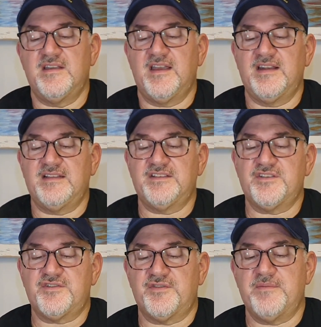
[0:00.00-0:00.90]
And it's a
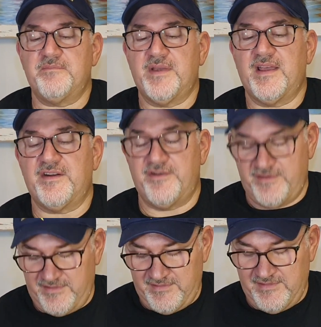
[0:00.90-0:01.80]
shrimp pattern.
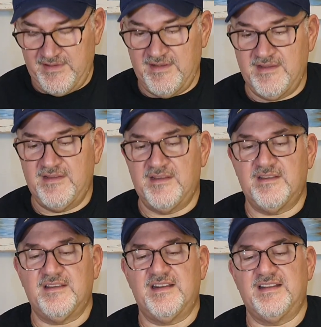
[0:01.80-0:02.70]
And